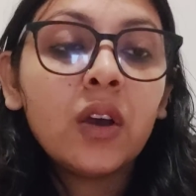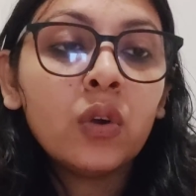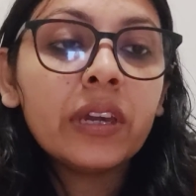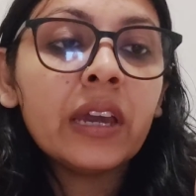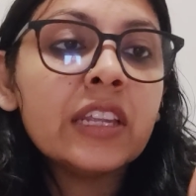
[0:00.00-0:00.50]

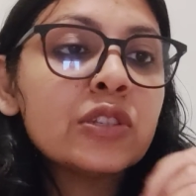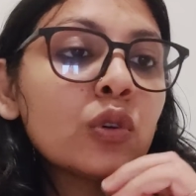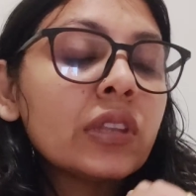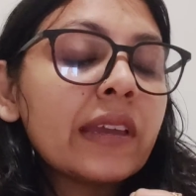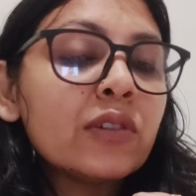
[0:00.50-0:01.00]
Okay, honey.
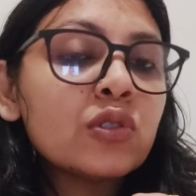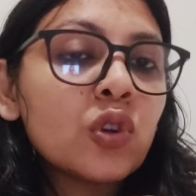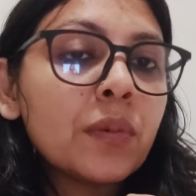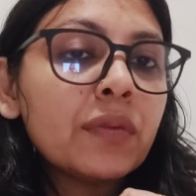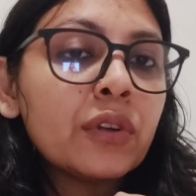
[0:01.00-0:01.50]
So thank you
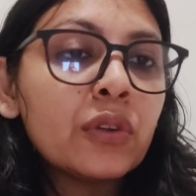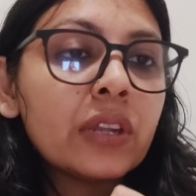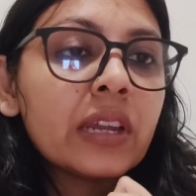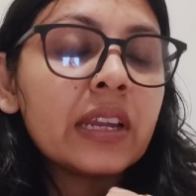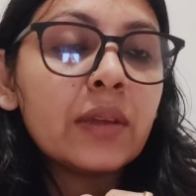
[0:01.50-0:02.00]
so much for
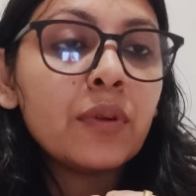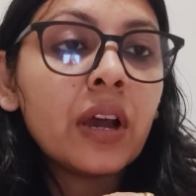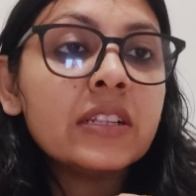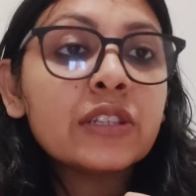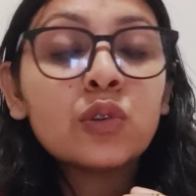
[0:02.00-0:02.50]
tuning in,
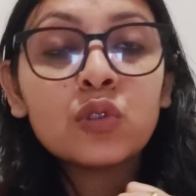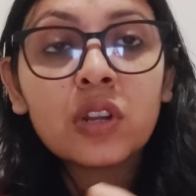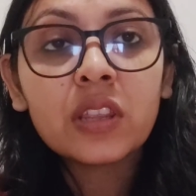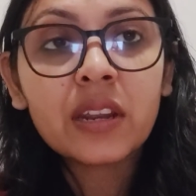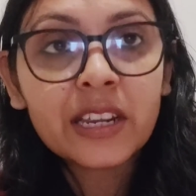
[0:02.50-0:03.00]
Libra. I'll see you
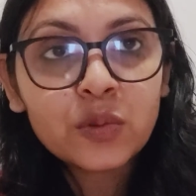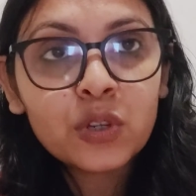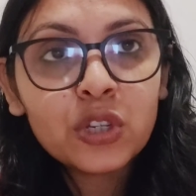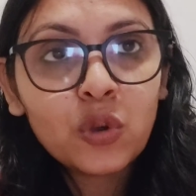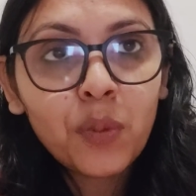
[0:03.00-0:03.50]
soon in the next
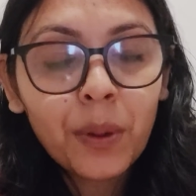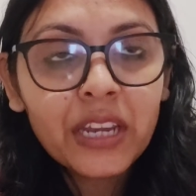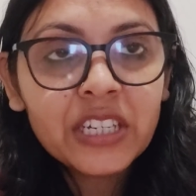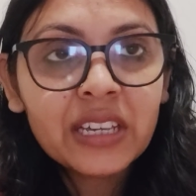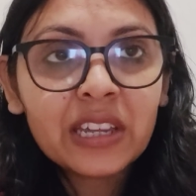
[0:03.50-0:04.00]
video.
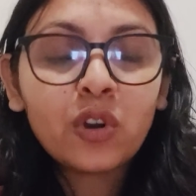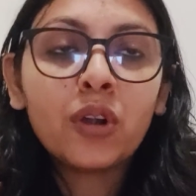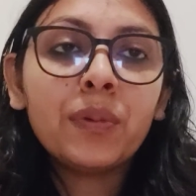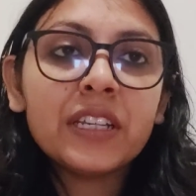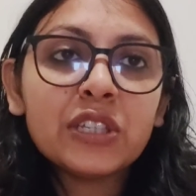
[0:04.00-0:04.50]
Bye-bye. Take care.
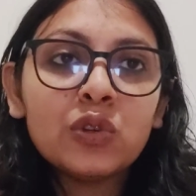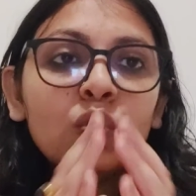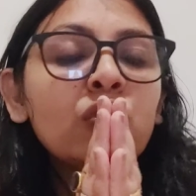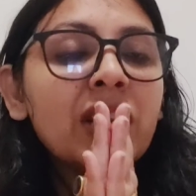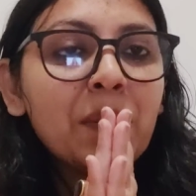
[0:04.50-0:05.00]
God bless
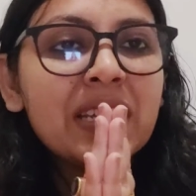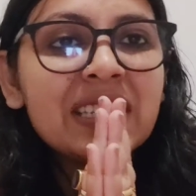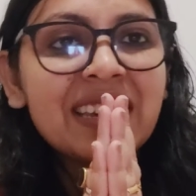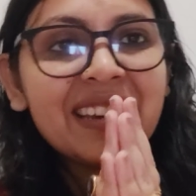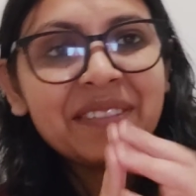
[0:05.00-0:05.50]
you.
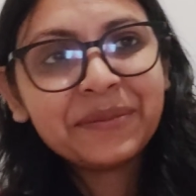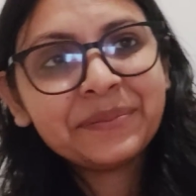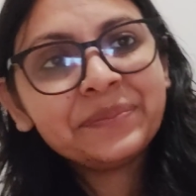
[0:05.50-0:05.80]
Namaste.